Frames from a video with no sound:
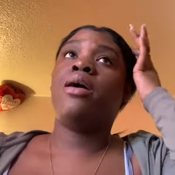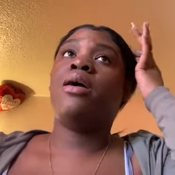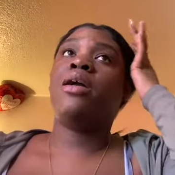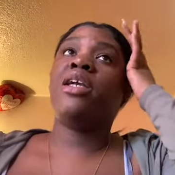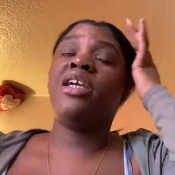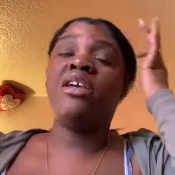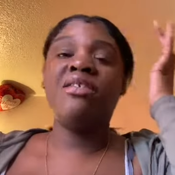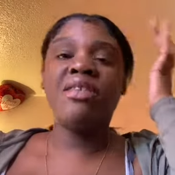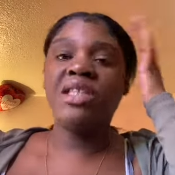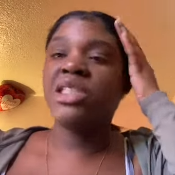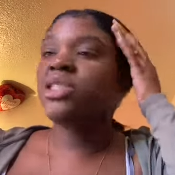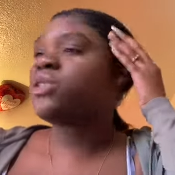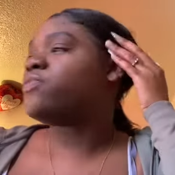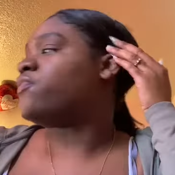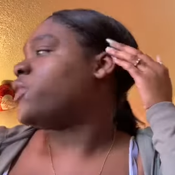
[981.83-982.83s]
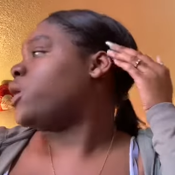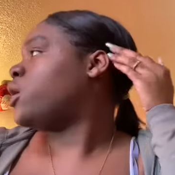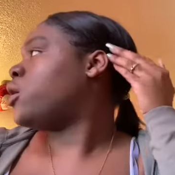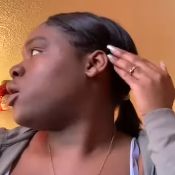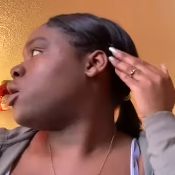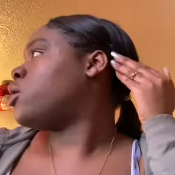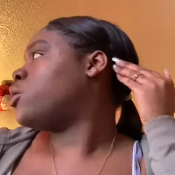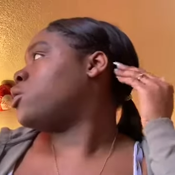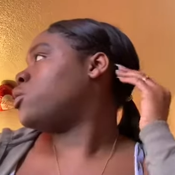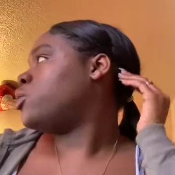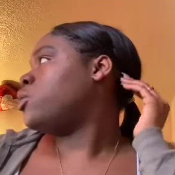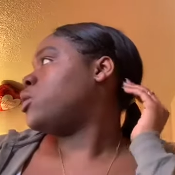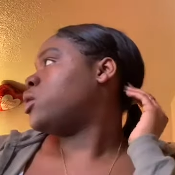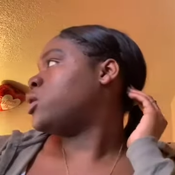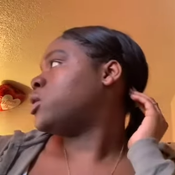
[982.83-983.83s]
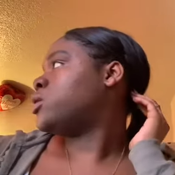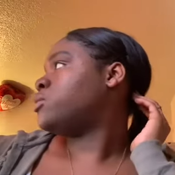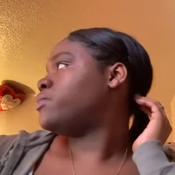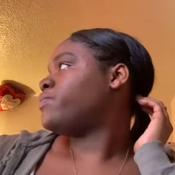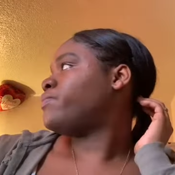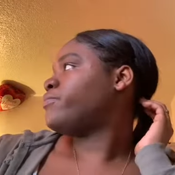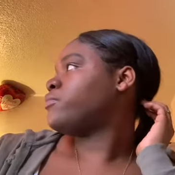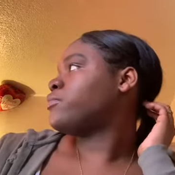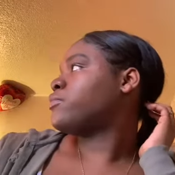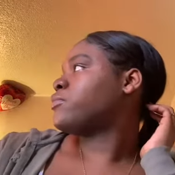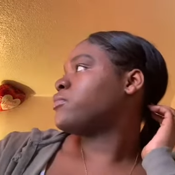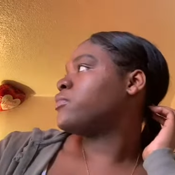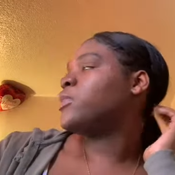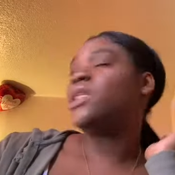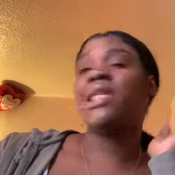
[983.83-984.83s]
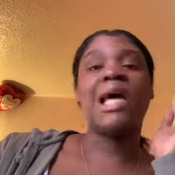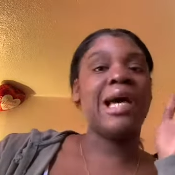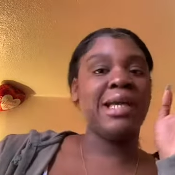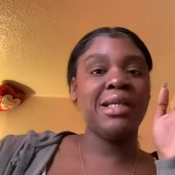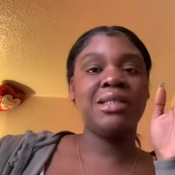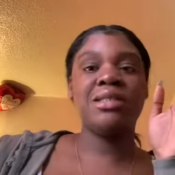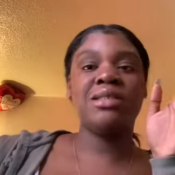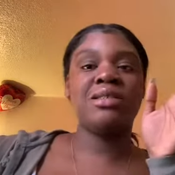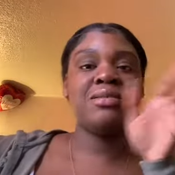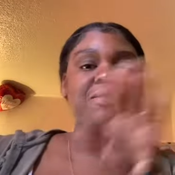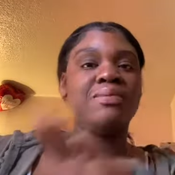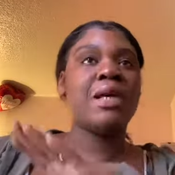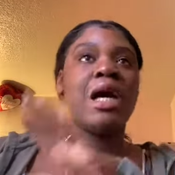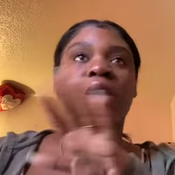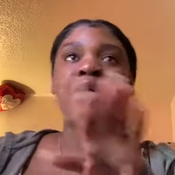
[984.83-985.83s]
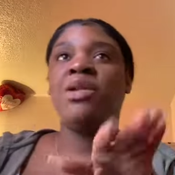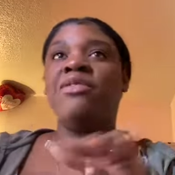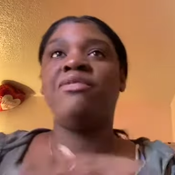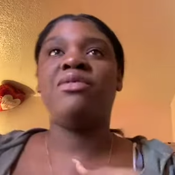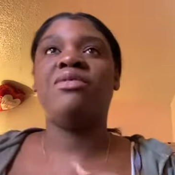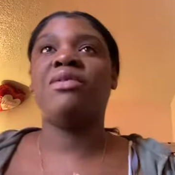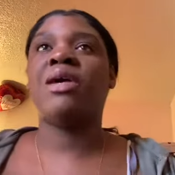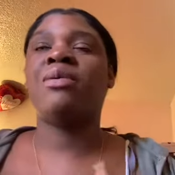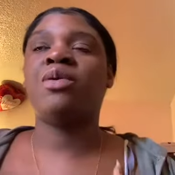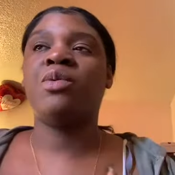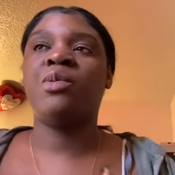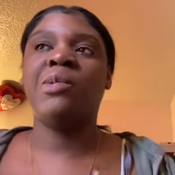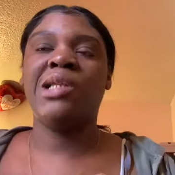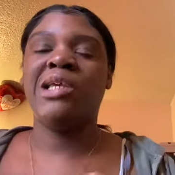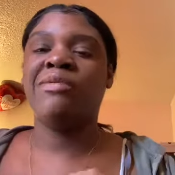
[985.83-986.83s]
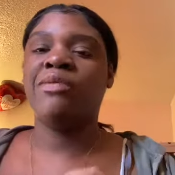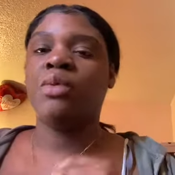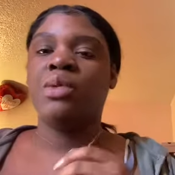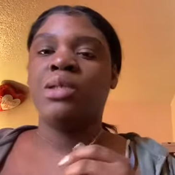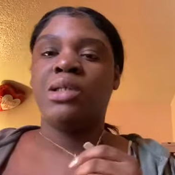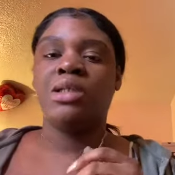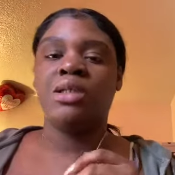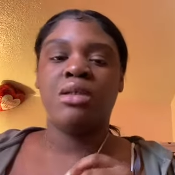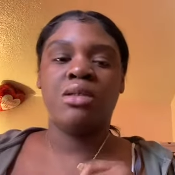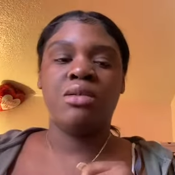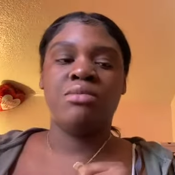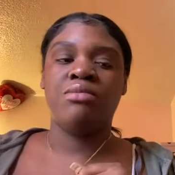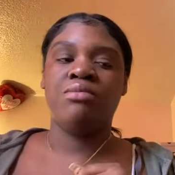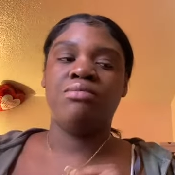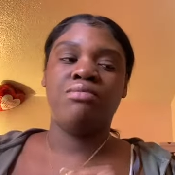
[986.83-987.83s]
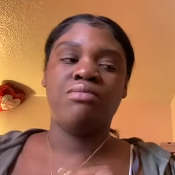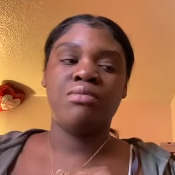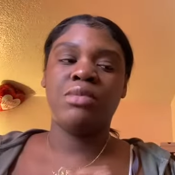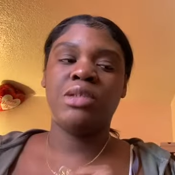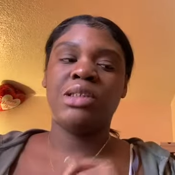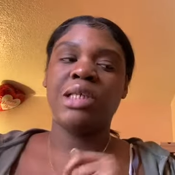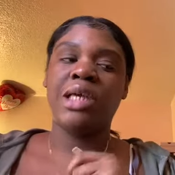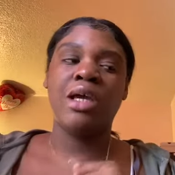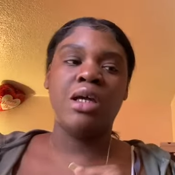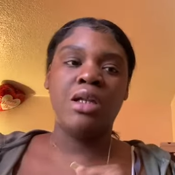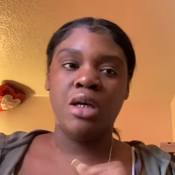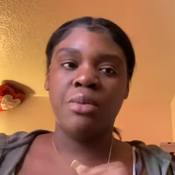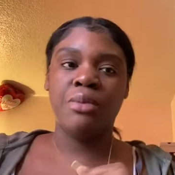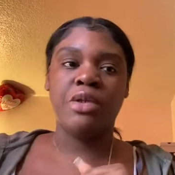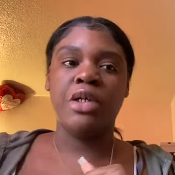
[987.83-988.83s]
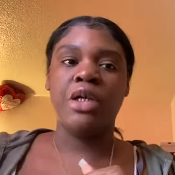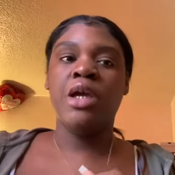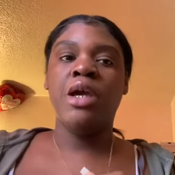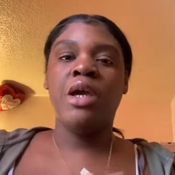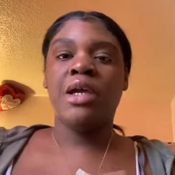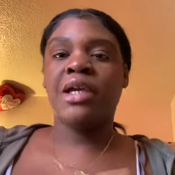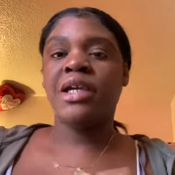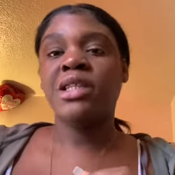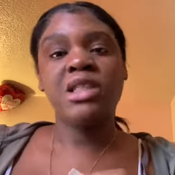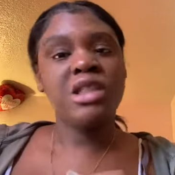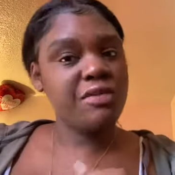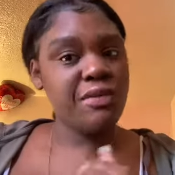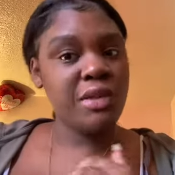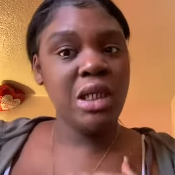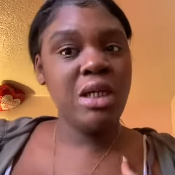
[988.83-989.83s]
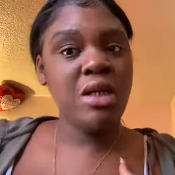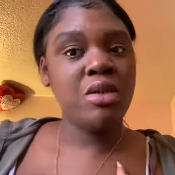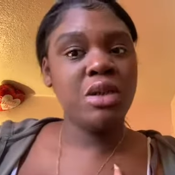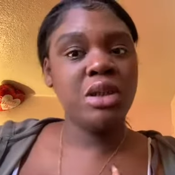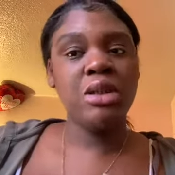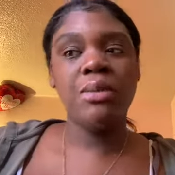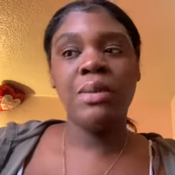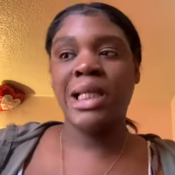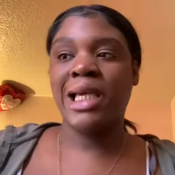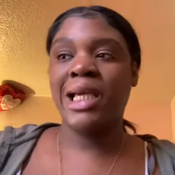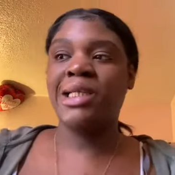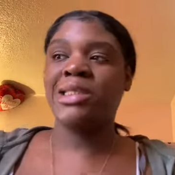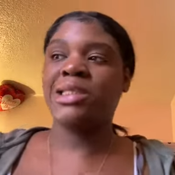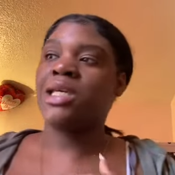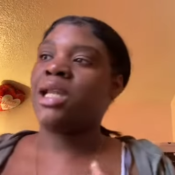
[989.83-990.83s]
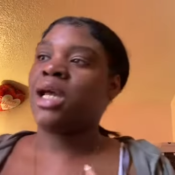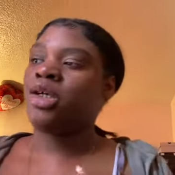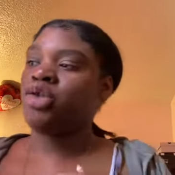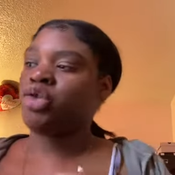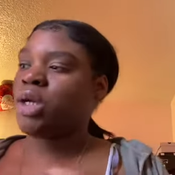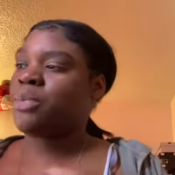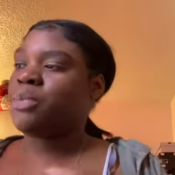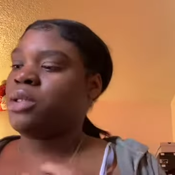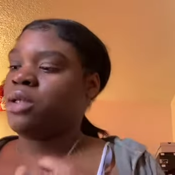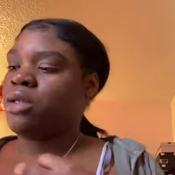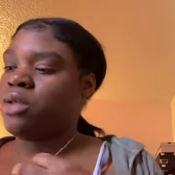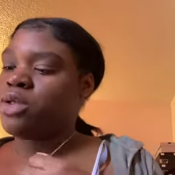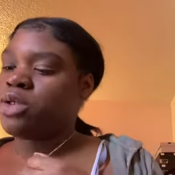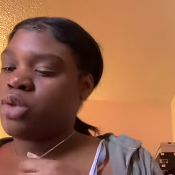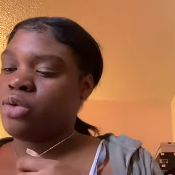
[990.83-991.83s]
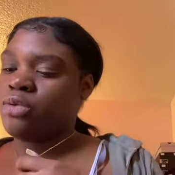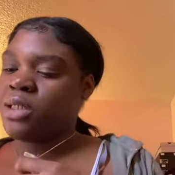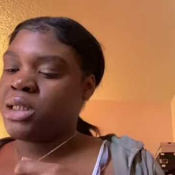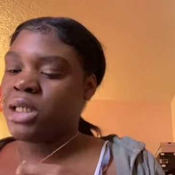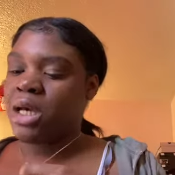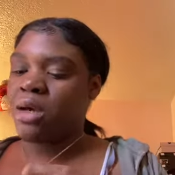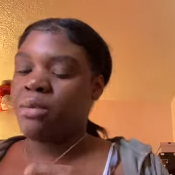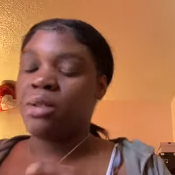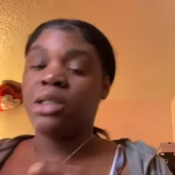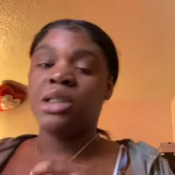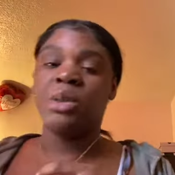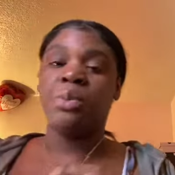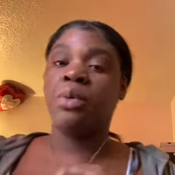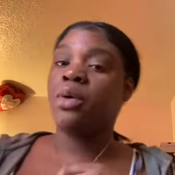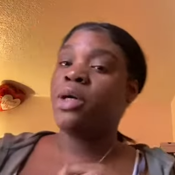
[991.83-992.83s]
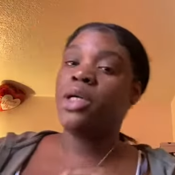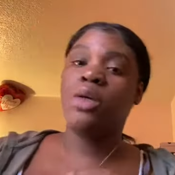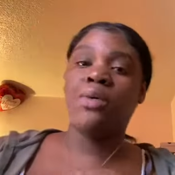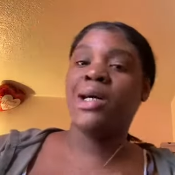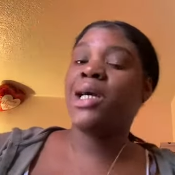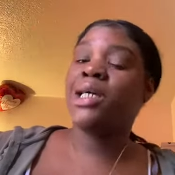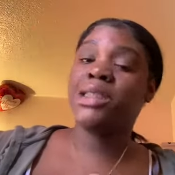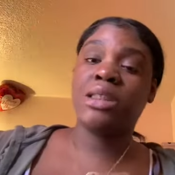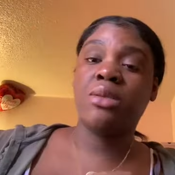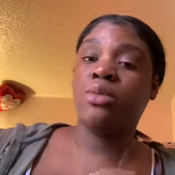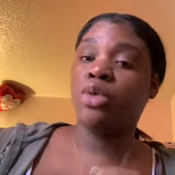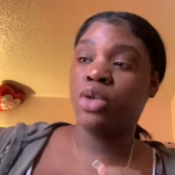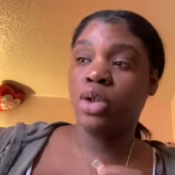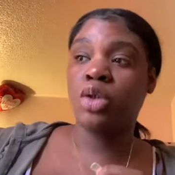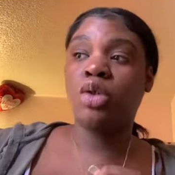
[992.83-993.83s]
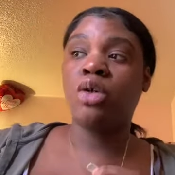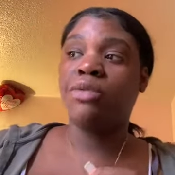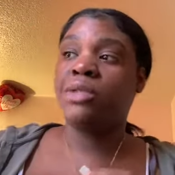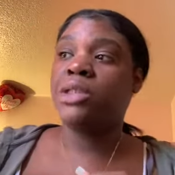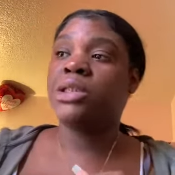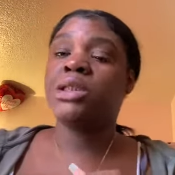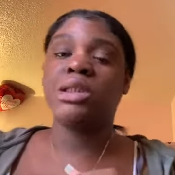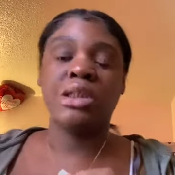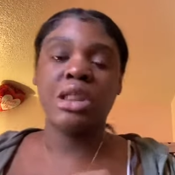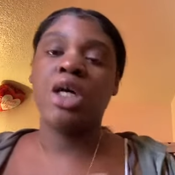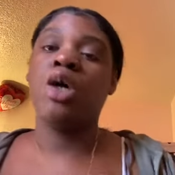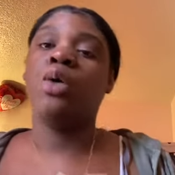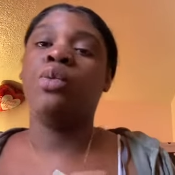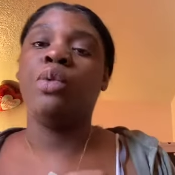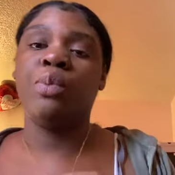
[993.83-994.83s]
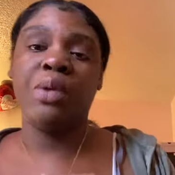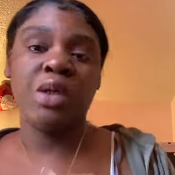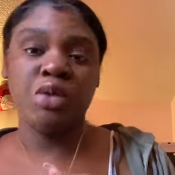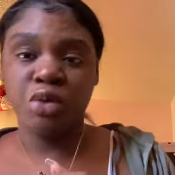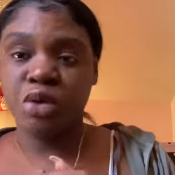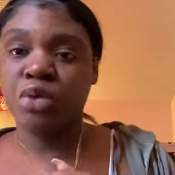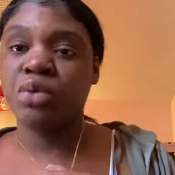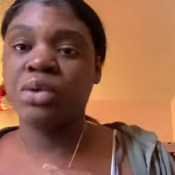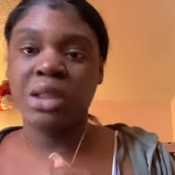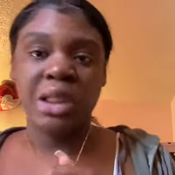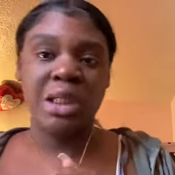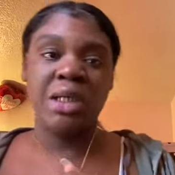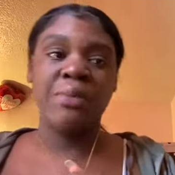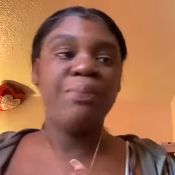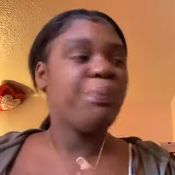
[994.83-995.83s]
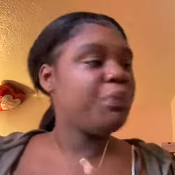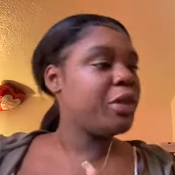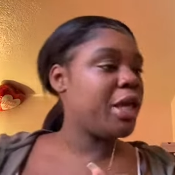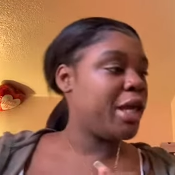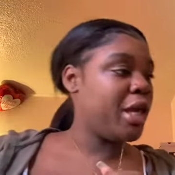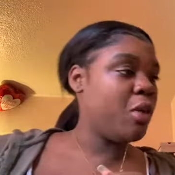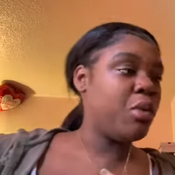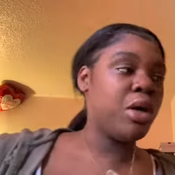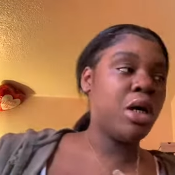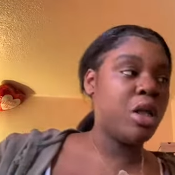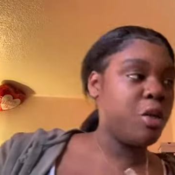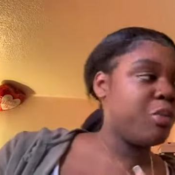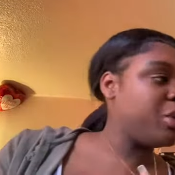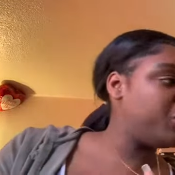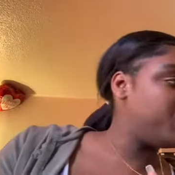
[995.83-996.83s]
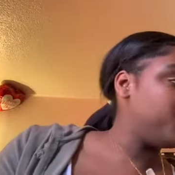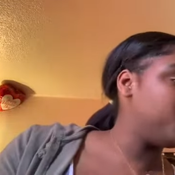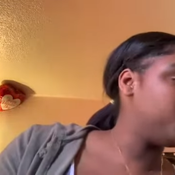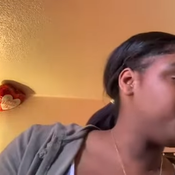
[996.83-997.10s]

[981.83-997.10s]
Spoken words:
Get this video likes. I don't even want to say a number. Get this video some likes, and I'll drop another story time, because boy do I got some more stories to tell with pickle juice in it and with other people.